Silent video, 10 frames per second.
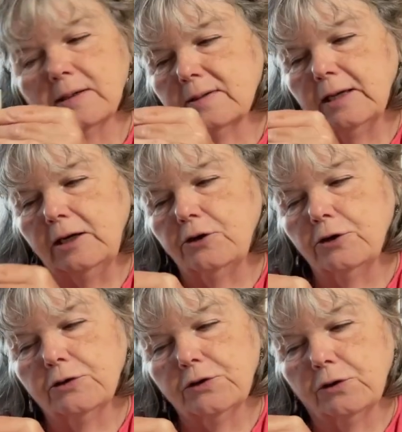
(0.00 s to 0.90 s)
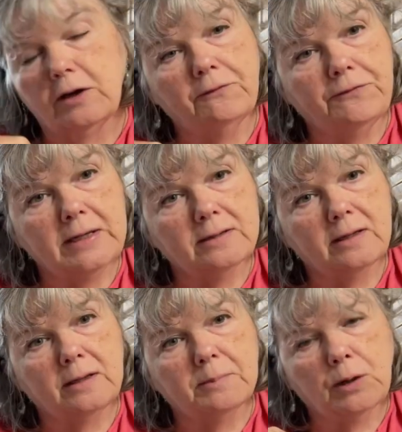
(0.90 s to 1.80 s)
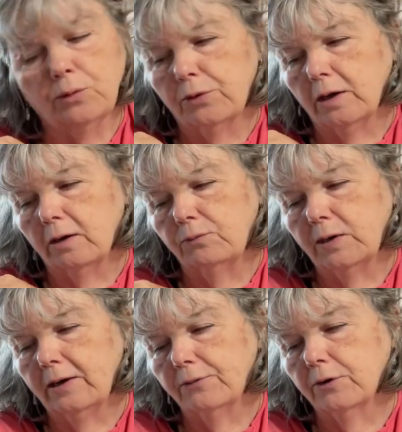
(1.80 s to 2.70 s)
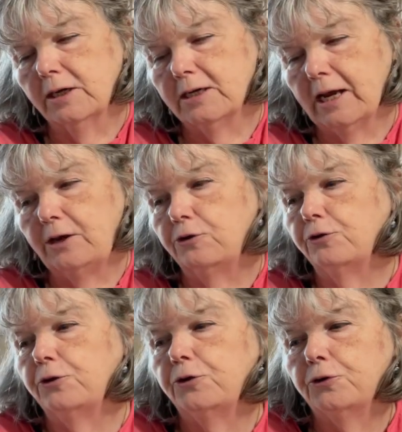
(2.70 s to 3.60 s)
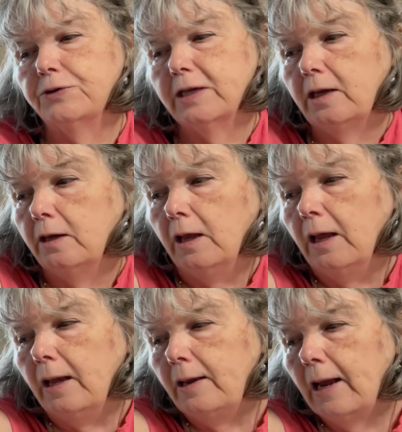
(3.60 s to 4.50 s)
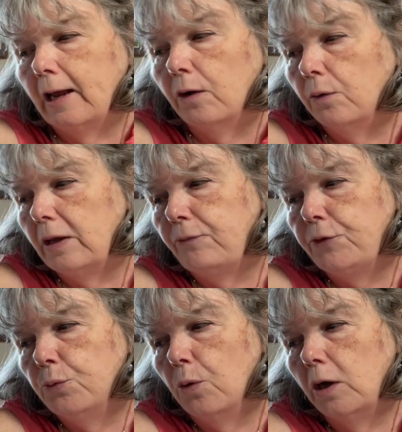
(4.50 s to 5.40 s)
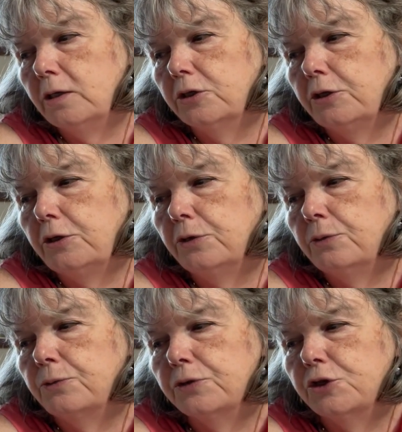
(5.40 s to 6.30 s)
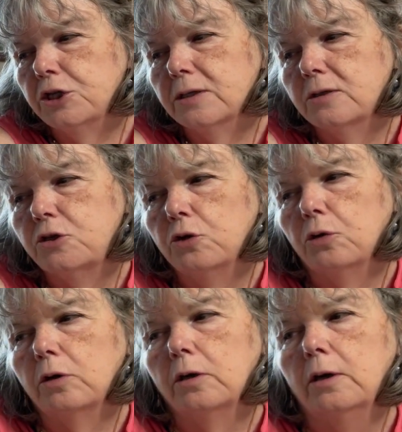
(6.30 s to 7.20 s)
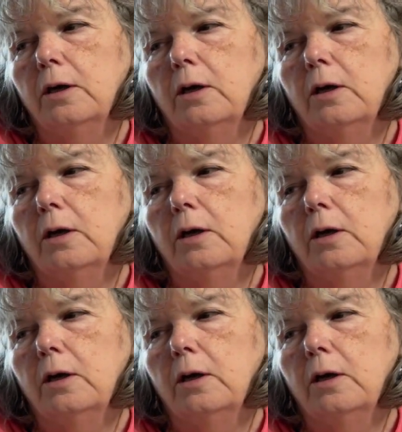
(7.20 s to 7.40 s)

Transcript: cylinder so that it fits in the mouth of whatever container you're using. Now, if you want to use just your